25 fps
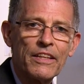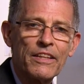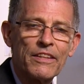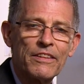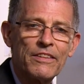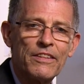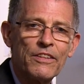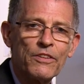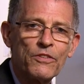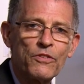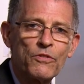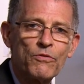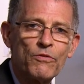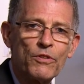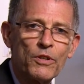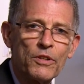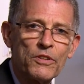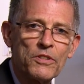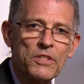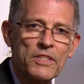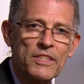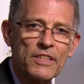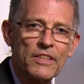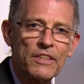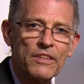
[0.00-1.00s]
This
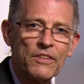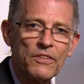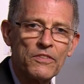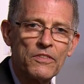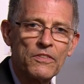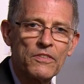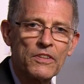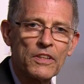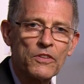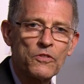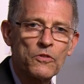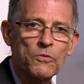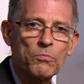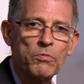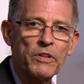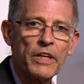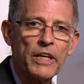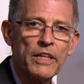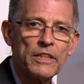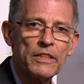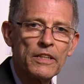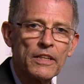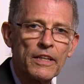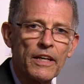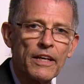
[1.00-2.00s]
verse is
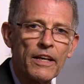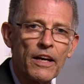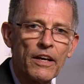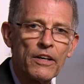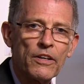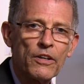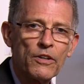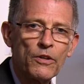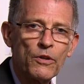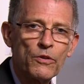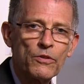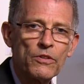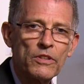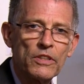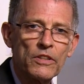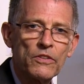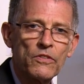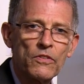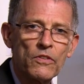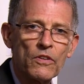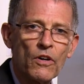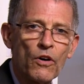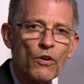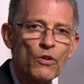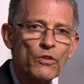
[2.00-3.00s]
explaining how
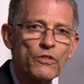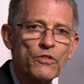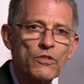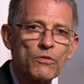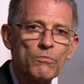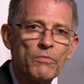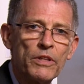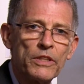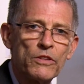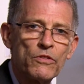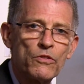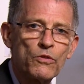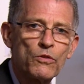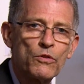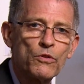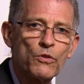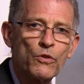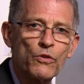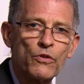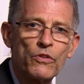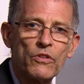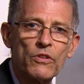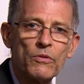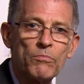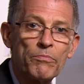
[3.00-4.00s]
this ultimate
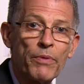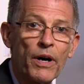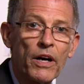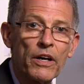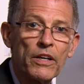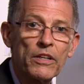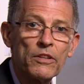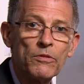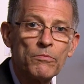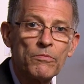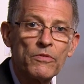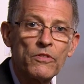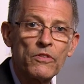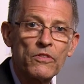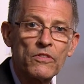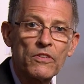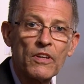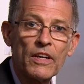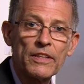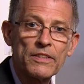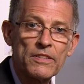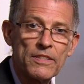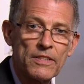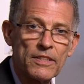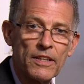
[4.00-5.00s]
truth, the Param
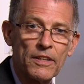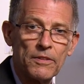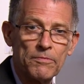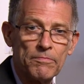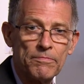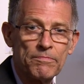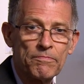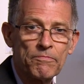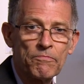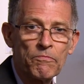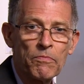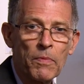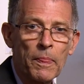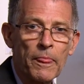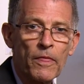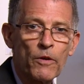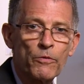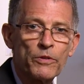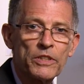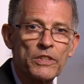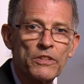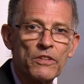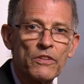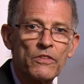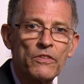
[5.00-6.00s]
Satyam,
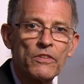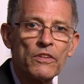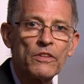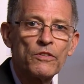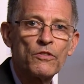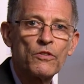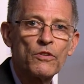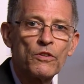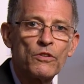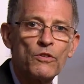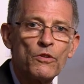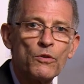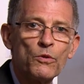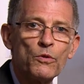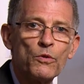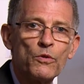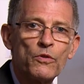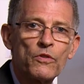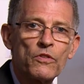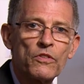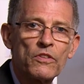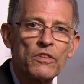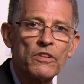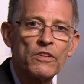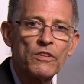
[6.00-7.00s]
which is
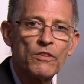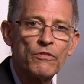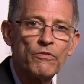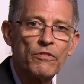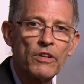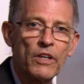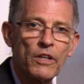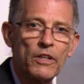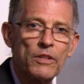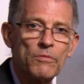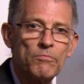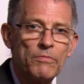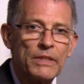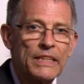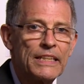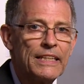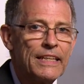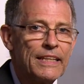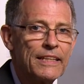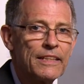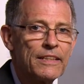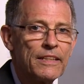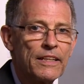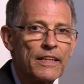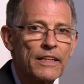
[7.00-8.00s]
introduced in the very
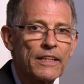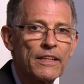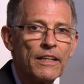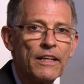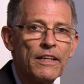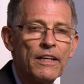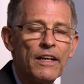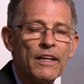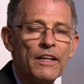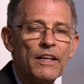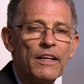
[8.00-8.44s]
beginning